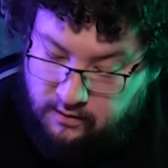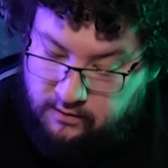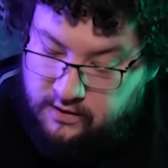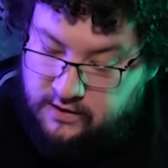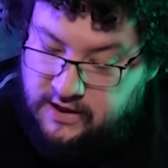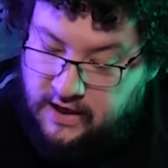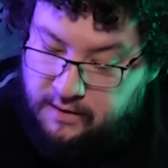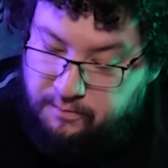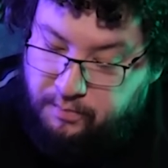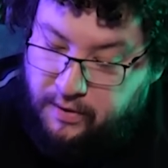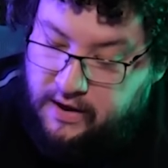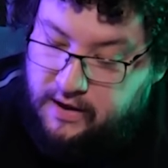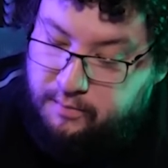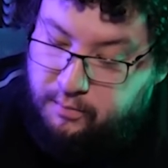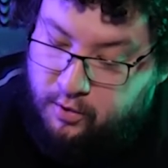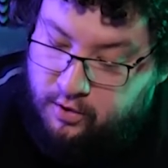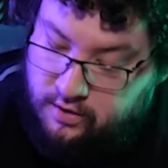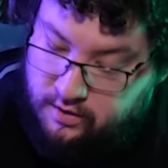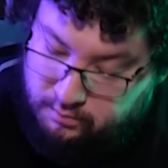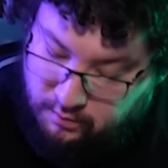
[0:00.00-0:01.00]
I'm going to take belly
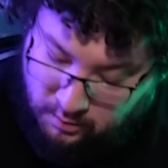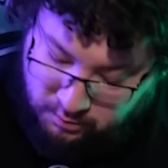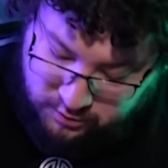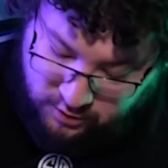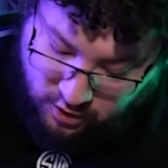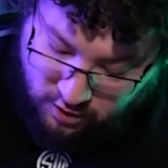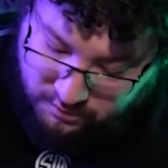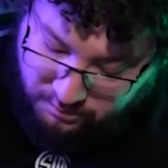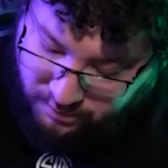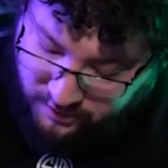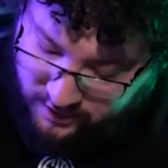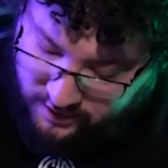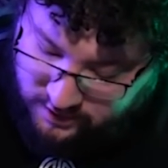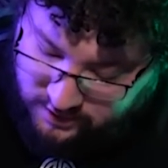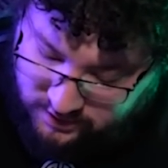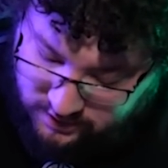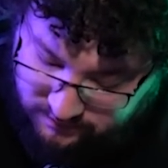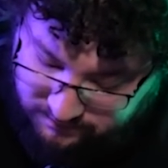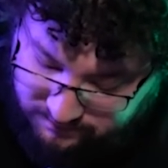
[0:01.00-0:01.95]
button and mum's coin purse.